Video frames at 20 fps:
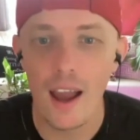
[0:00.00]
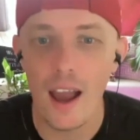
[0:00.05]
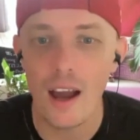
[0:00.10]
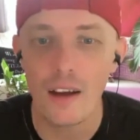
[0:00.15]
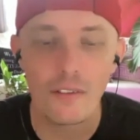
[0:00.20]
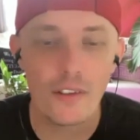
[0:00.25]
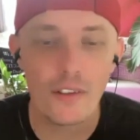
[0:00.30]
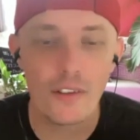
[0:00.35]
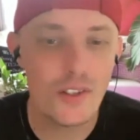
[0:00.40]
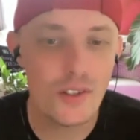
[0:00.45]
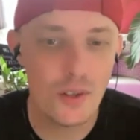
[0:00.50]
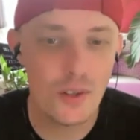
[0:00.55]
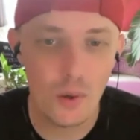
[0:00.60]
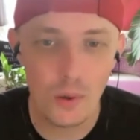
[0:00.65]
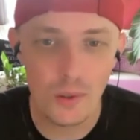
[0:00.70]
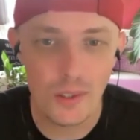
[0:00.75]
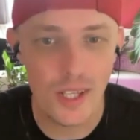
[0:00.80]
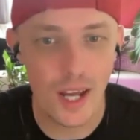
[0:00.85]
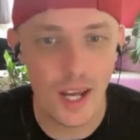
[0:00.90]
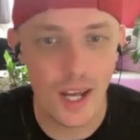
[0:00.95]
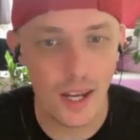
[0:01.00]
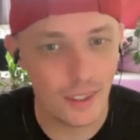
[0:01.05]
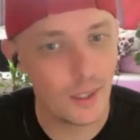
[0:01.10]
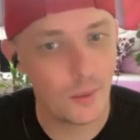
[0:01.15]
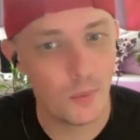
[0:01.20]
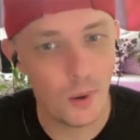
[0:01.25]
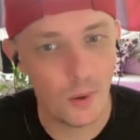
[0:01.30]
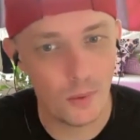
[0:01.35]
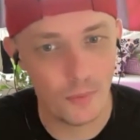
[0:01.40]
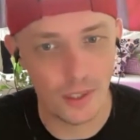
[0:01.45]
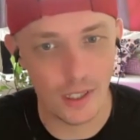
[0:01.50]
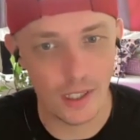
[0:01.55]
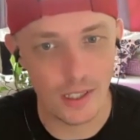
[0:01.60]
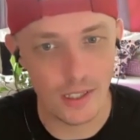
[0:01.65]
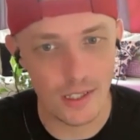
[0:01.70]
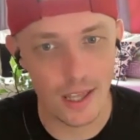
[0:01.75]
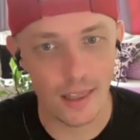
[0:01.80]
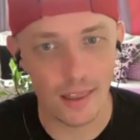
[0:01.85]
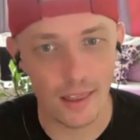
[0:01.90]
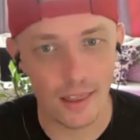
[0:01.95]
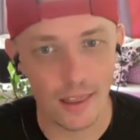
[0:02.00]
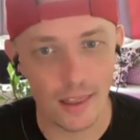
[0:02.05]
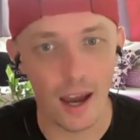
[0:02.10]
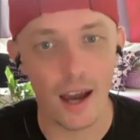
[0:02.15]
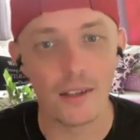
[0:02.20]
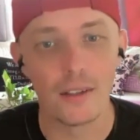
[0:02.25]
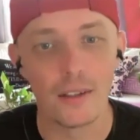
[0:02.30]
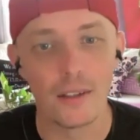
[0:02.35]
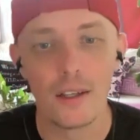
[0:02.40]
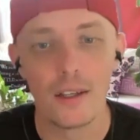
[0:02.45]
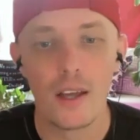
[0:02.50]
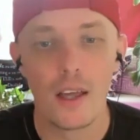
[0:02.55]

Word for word: ever so tightly woven into that